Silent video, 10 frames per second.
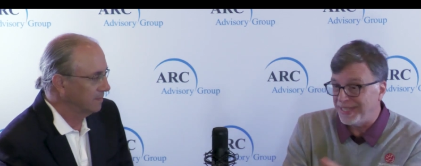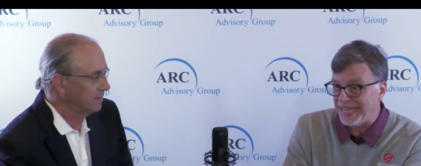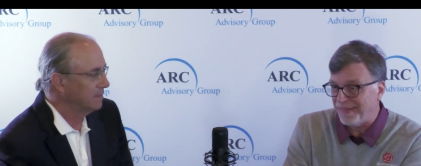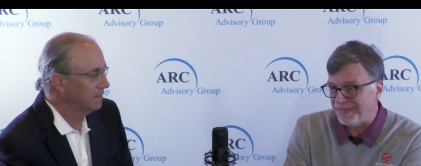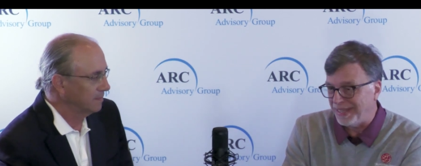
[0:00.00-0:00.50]
Speaker 1: know, they
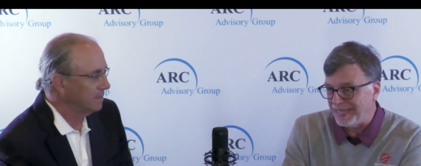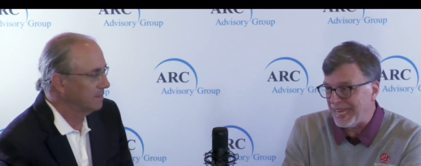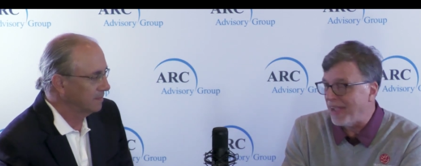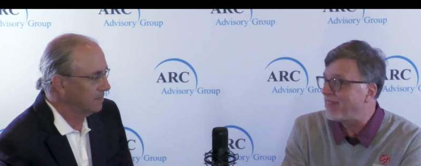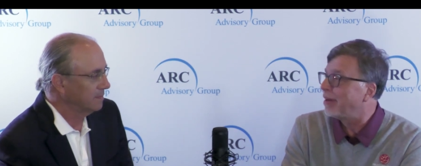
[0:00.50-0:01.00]
didn't have to
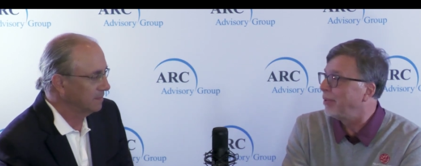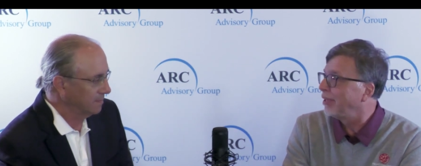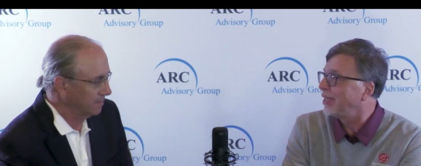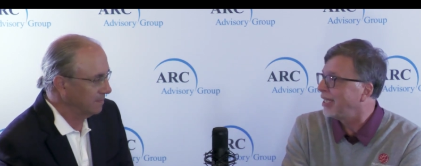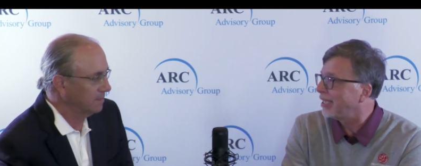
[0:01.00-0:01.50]
didn't have that
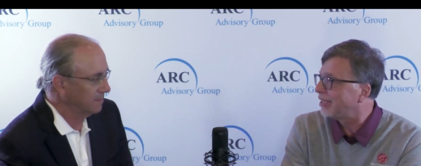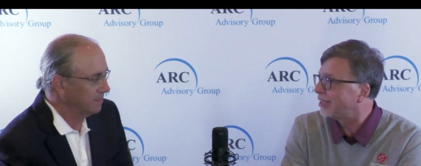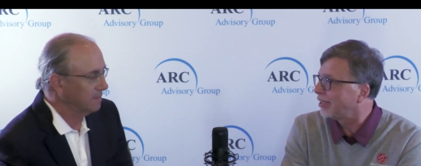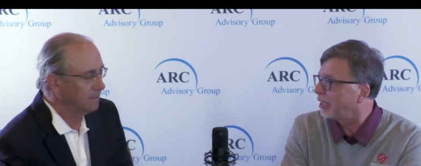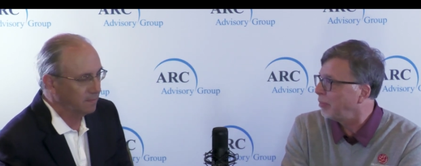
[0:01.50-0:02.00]
ability
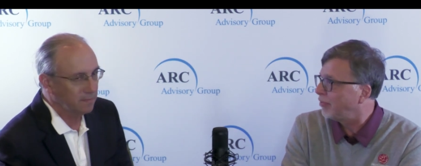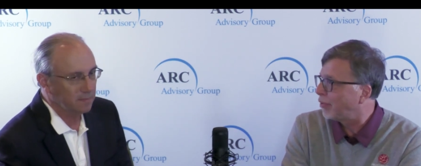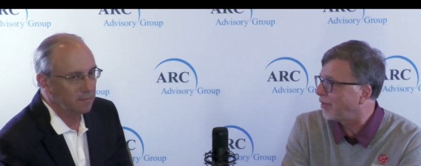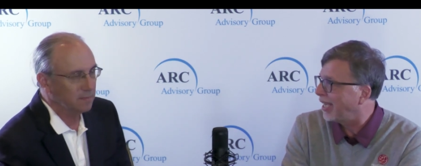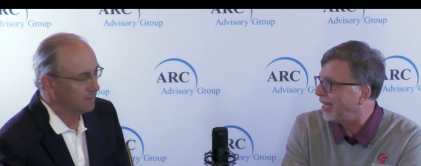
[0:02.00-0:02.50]
necessarily
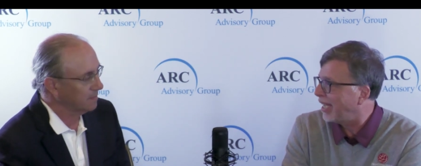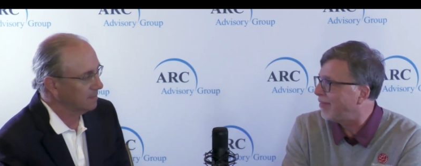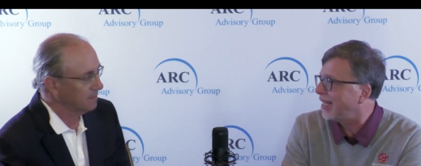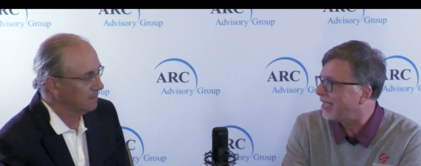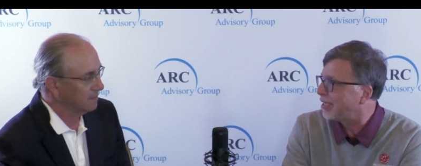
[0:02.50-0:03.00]
before. They had to
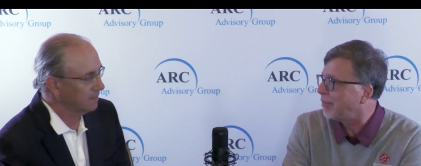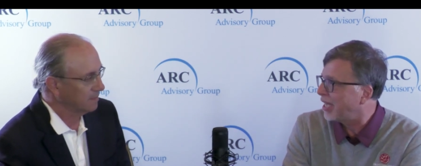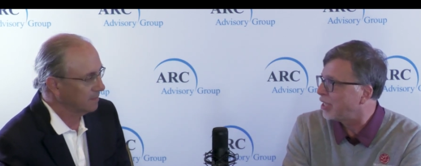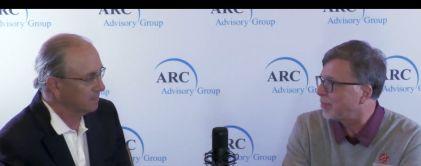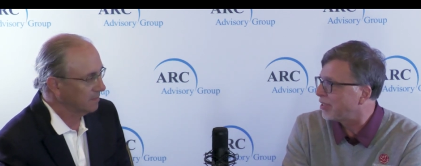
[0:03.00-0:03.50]
have an asset
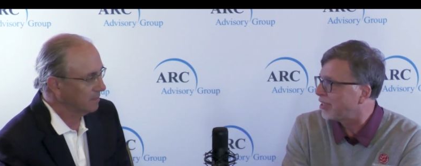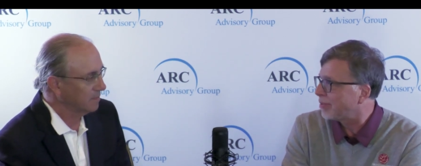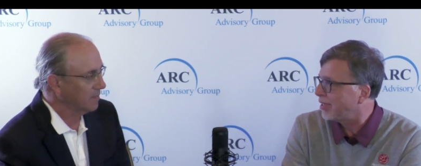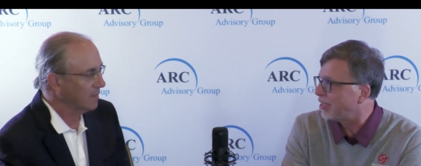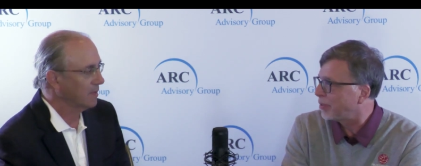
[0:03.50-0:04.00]
management
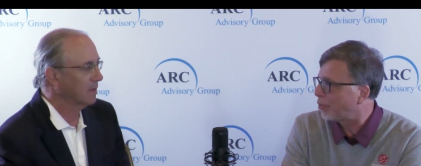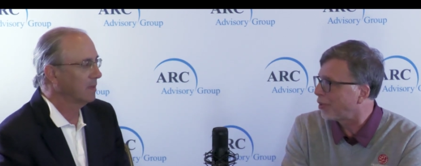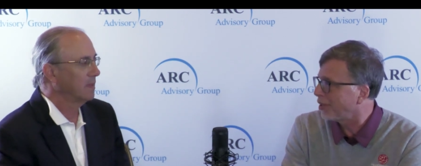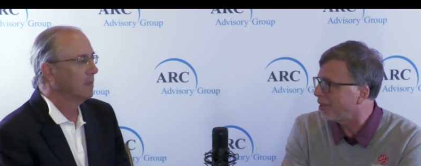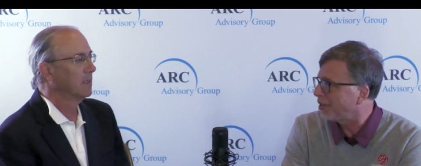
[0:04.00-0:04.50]
system that
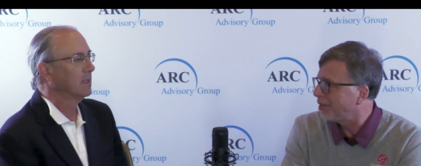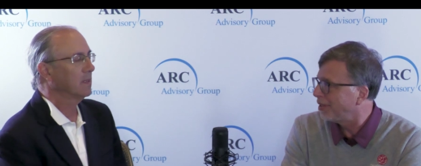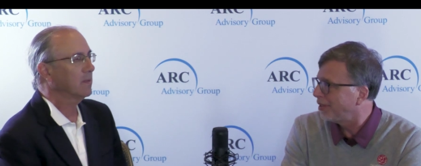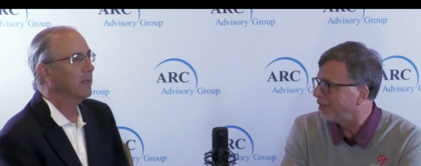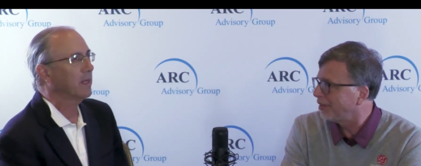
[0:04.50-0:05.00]
supported it.
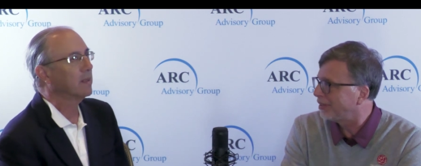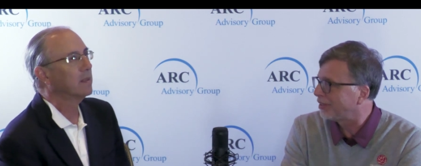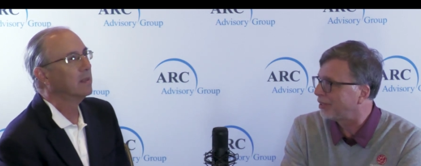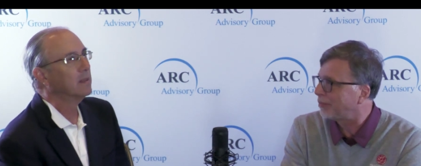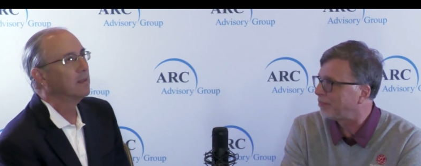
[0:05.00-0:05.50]
Okay.
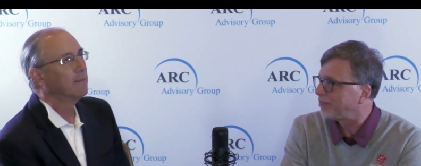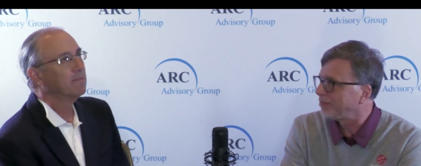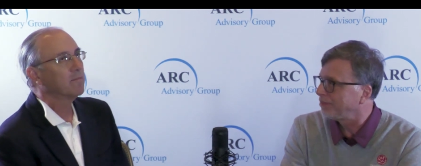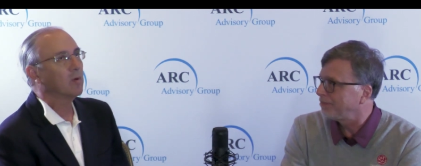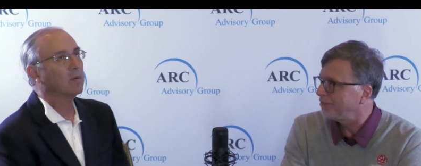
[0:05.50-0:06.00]
So
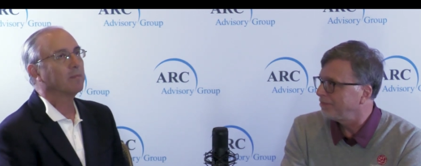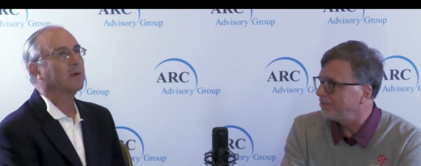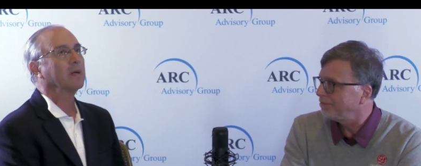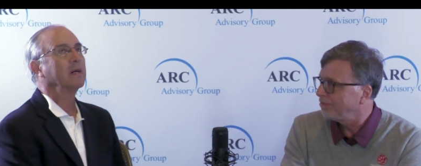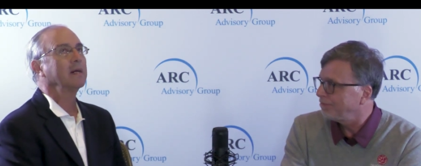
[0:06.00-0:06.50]

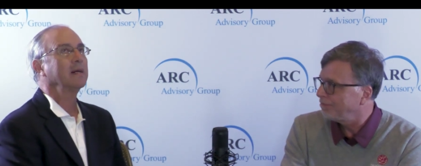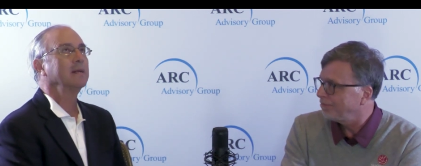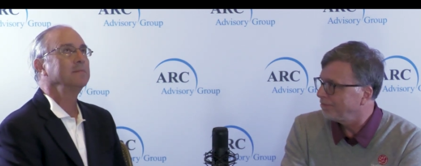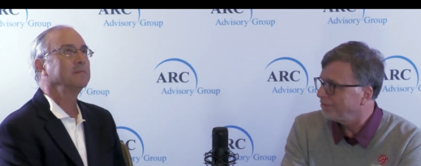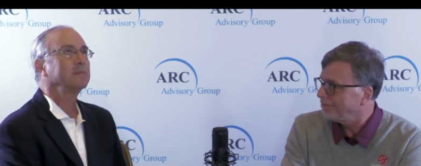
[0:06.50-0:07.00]
Speaker 2: well
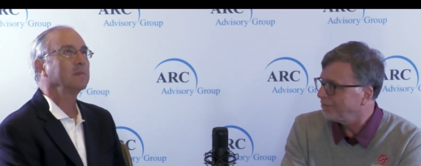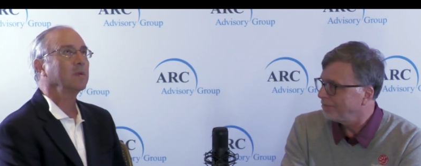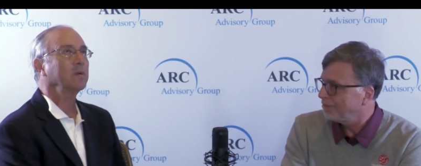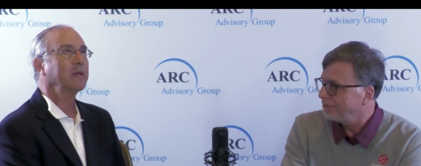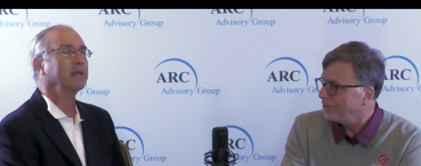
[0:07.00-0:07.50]
um,
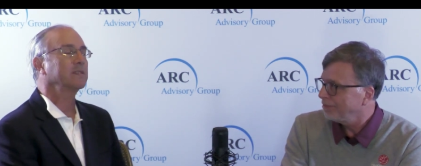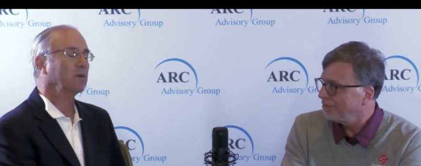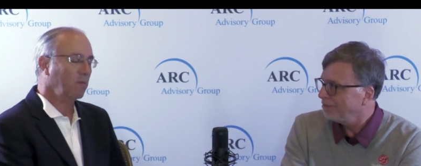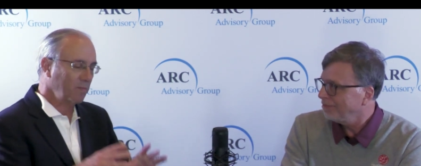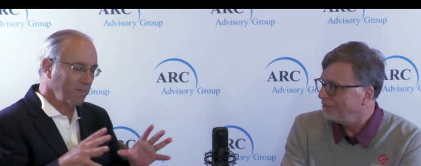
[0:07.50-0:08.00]
okay,
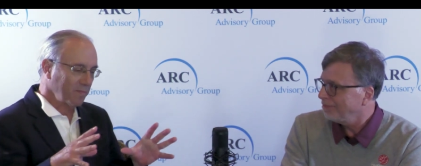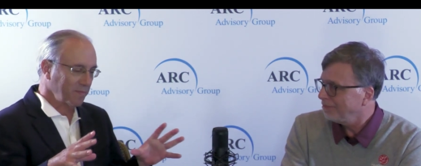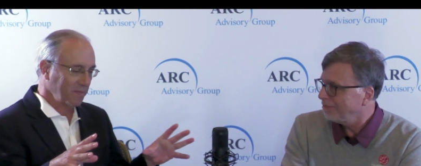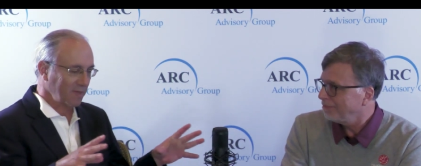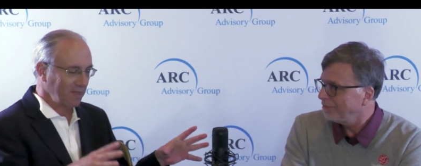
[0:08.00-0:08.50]
so
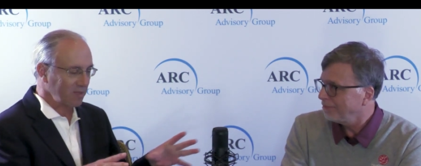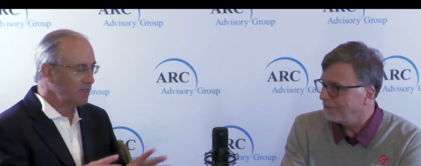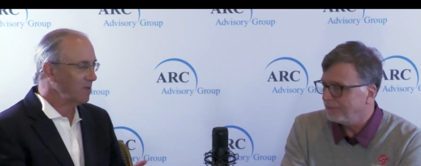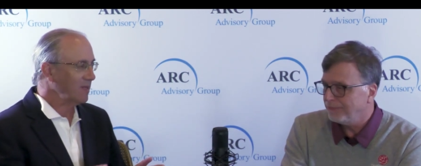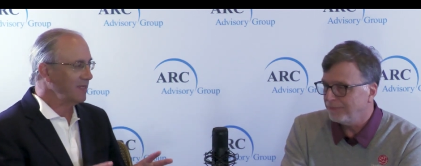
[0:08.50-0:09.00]

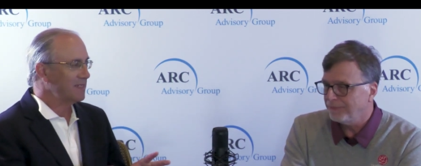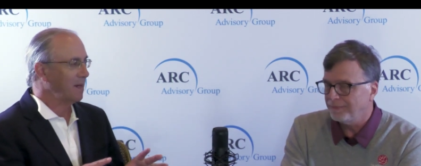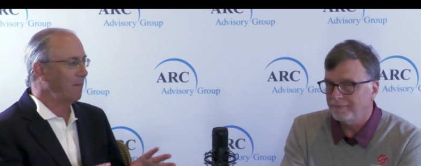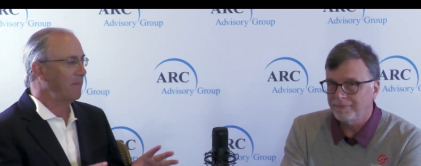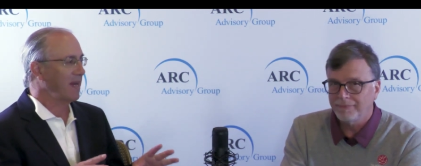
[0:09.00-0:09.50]
there's certainly
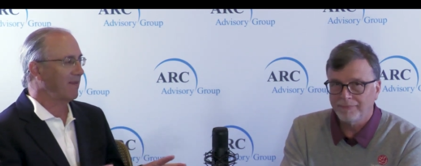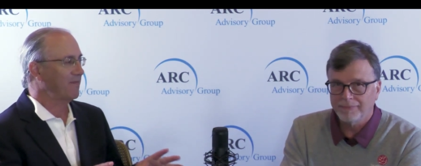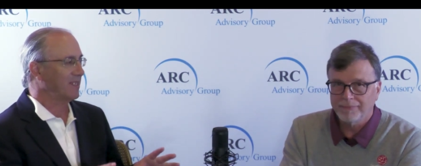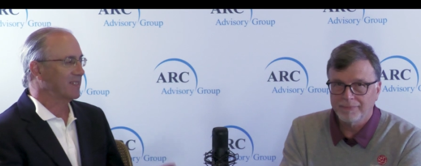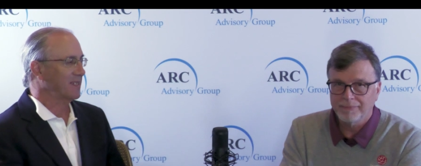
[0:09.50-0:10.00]
some
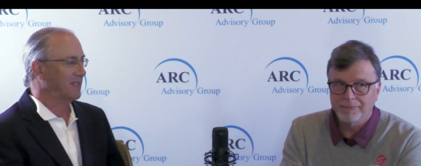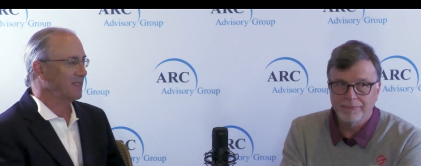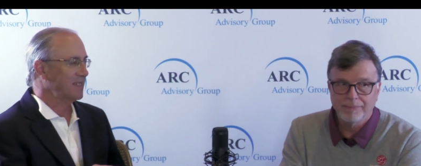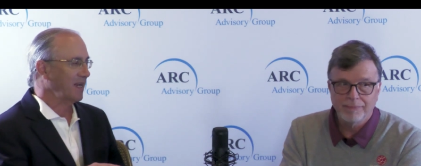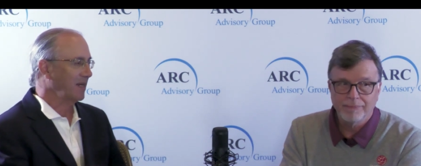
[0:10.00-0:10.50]
benefits to
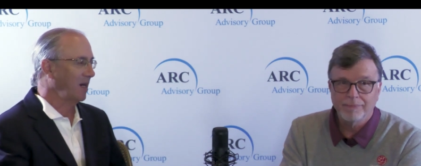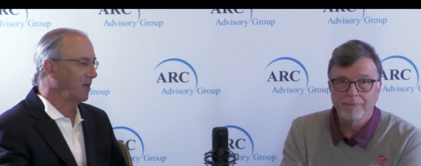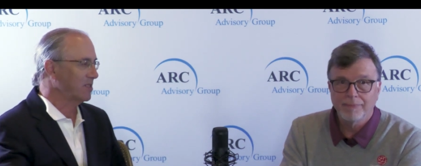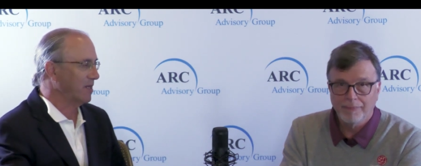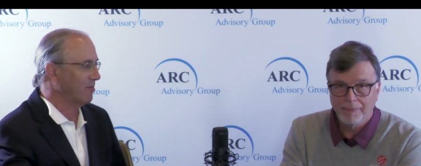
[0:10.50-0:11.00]
this
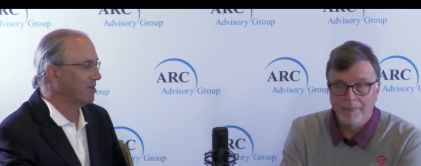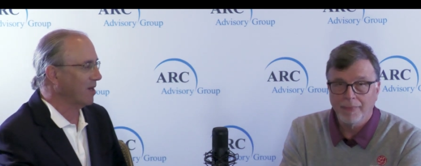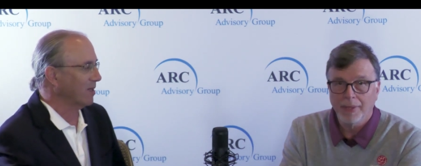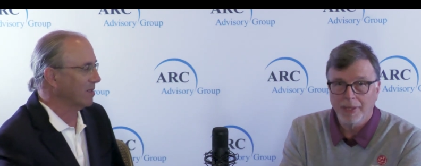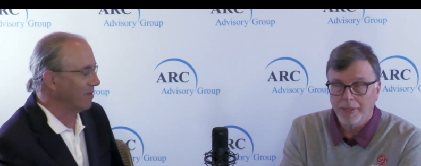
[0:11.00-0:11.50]
technology. We
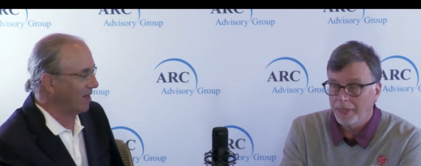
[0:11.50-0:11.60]
talked